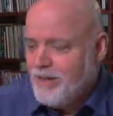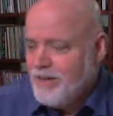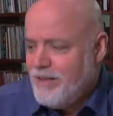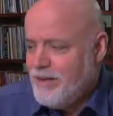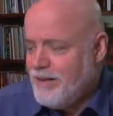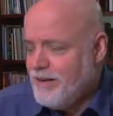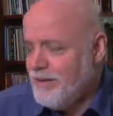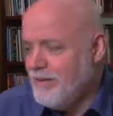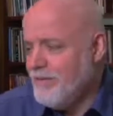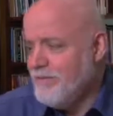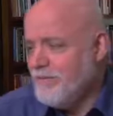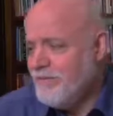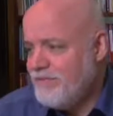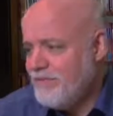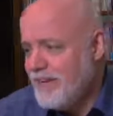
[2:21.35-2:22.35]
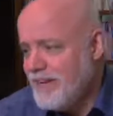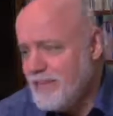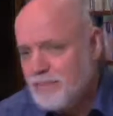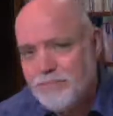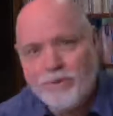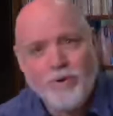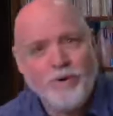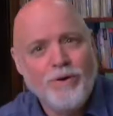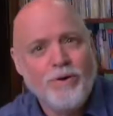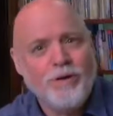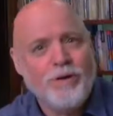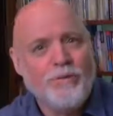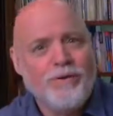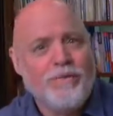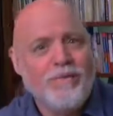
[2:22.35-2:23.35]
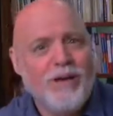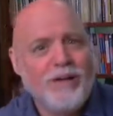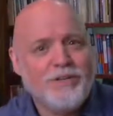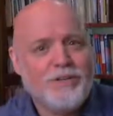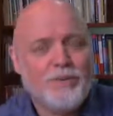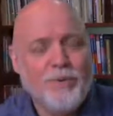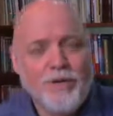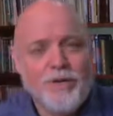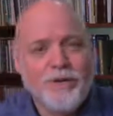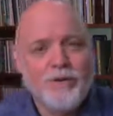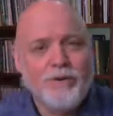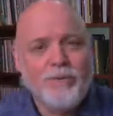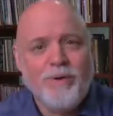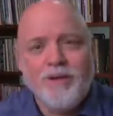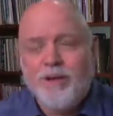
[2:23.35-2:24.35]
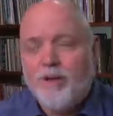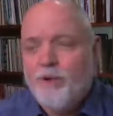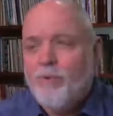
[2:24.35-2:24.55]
you know, Facebook, and we've got Twitter, and we